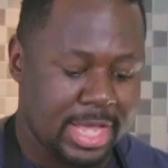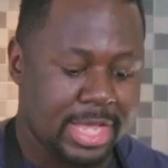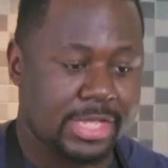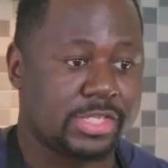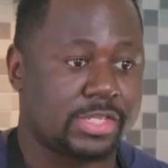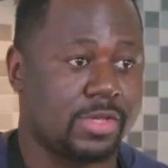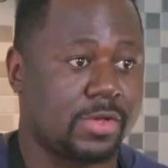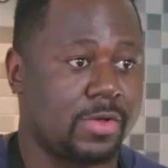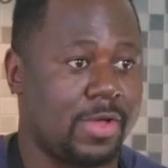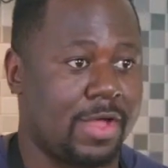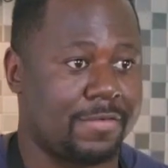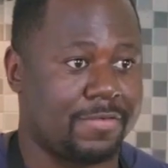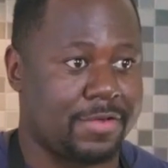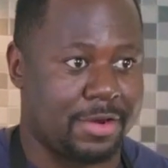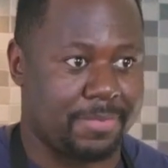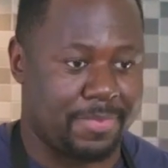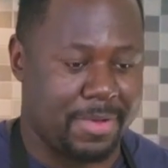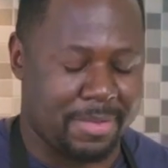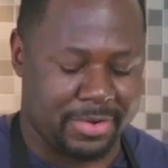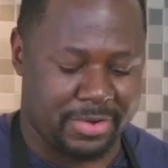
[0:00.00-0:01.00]
So I've got a
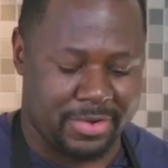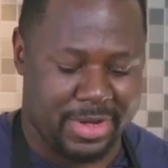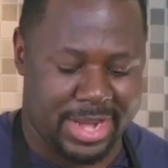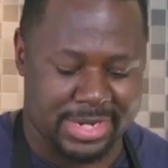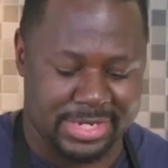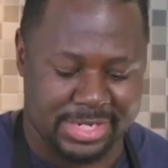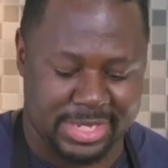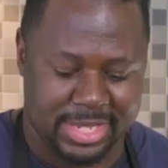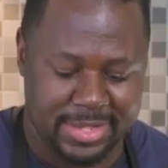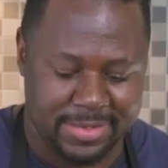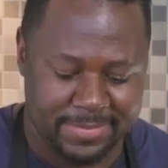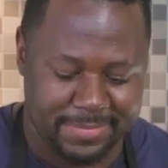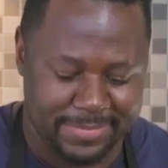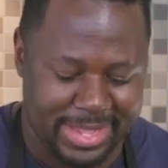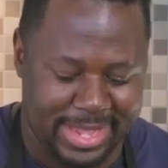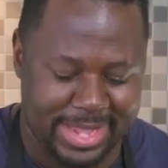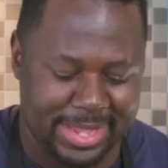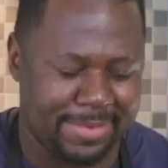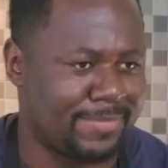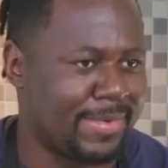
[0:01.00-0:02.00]
pomegranate here.
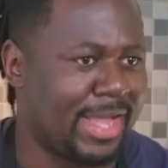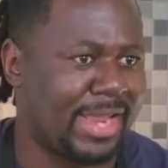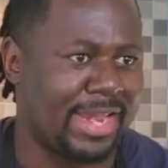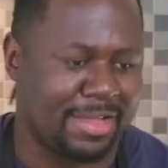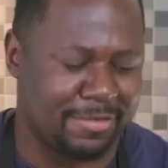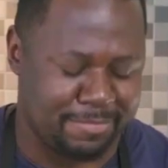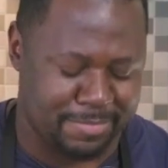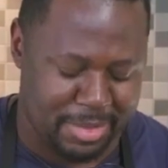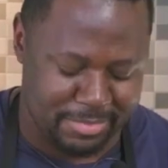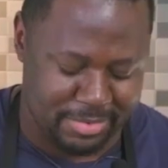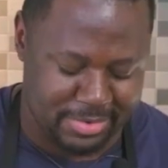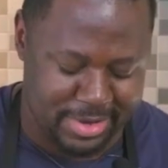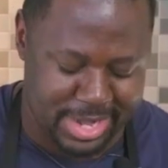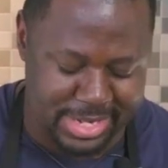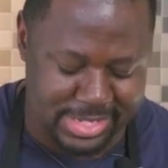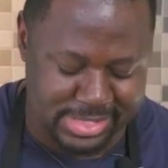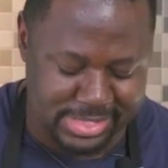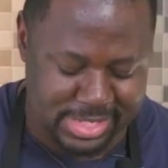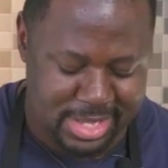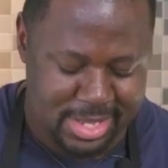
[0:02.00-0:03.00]
I love pomegranate.